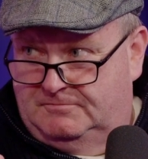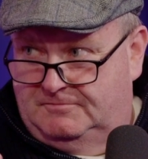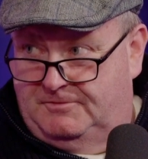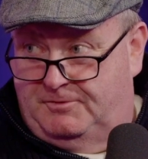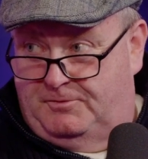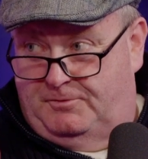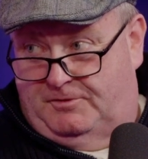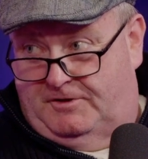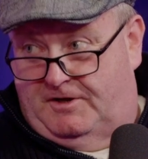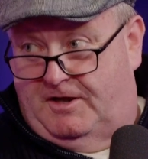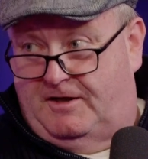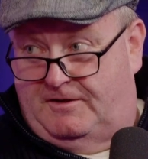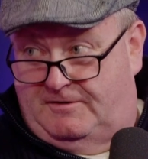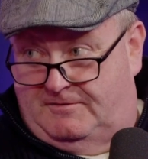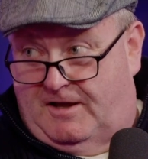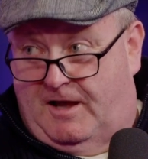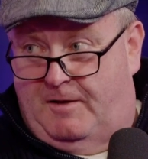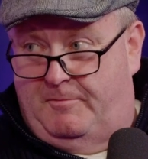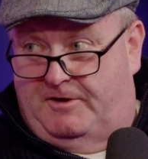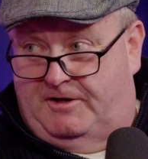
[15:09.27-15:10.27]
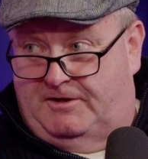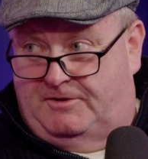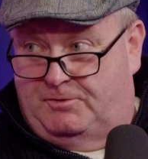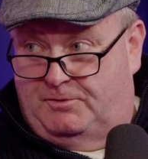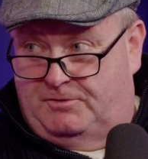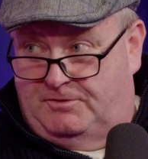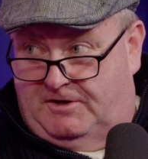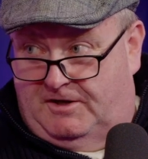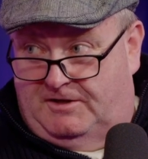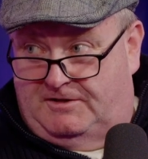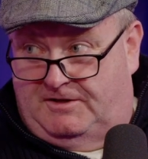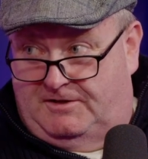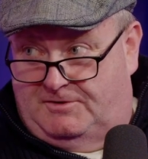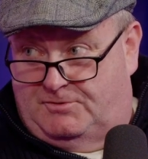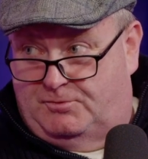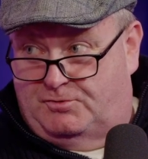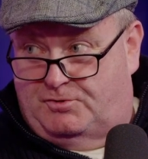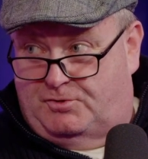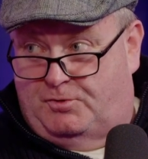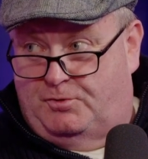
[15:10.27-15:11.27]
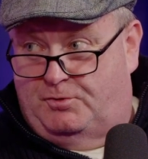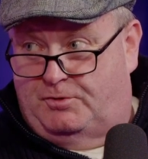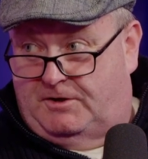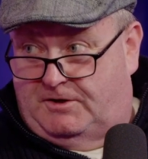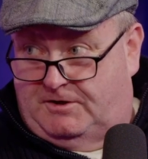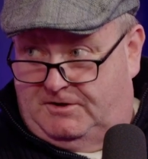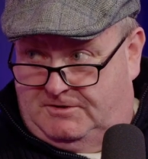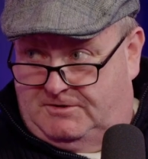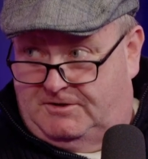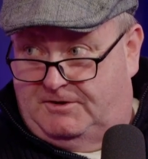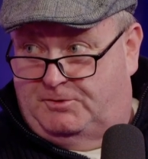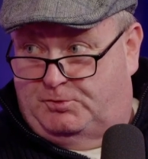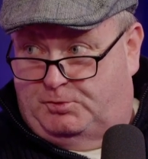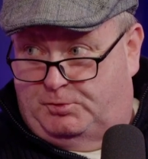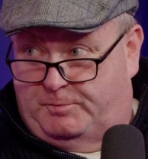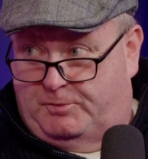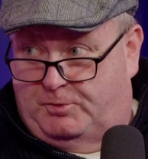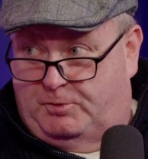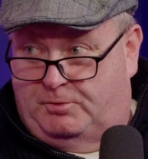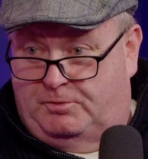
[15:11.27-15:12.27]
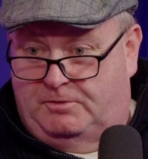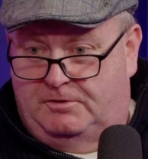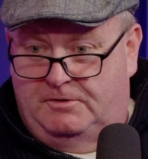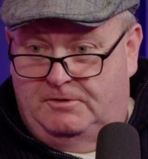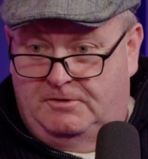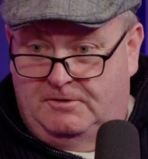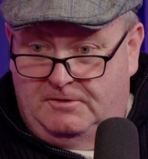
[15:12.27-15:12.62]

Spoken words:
No, I'm in a diesel Skoda. He's in a Subaru.